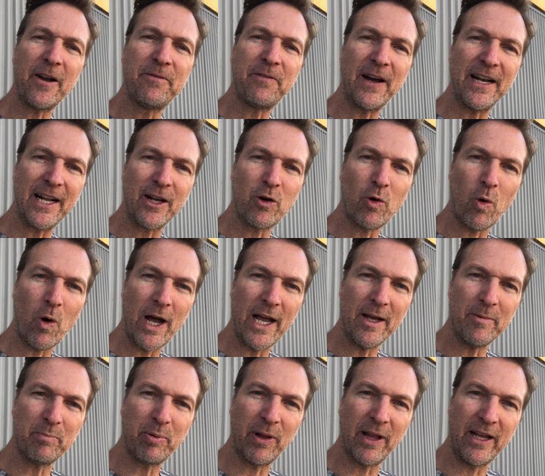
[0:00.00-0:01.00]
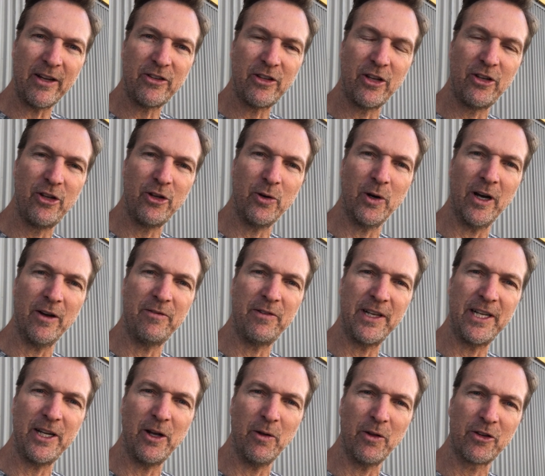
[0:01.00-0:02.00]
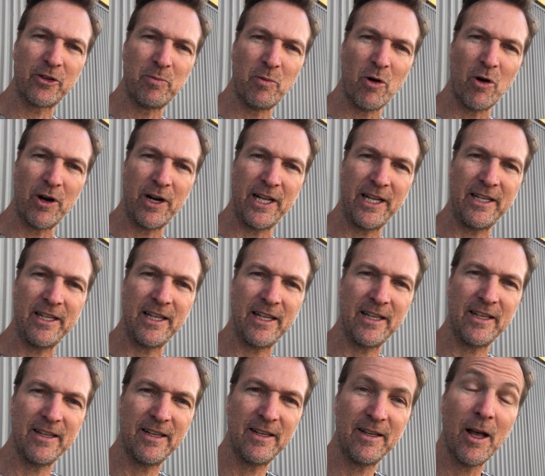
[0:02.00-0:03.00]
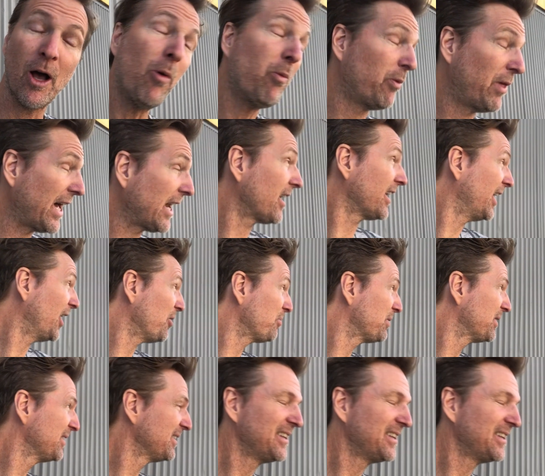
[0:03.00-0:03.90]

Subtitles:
I'd find a quiet place to do a video this morning. Oh, that'll help.